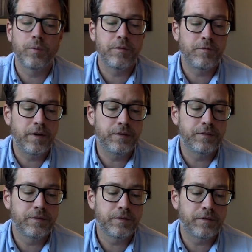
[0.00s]
We
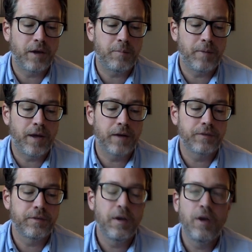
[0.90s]
face
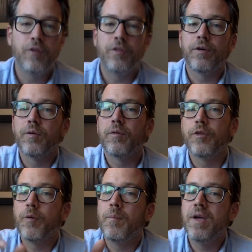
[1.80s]
setbacks there
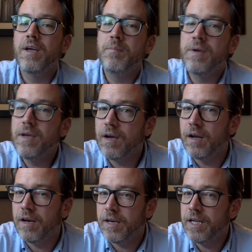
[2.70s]
there may be
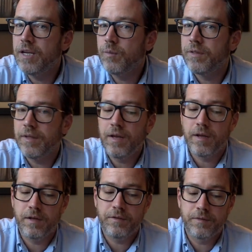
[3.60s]
a need within
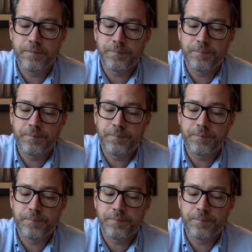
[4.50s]
it,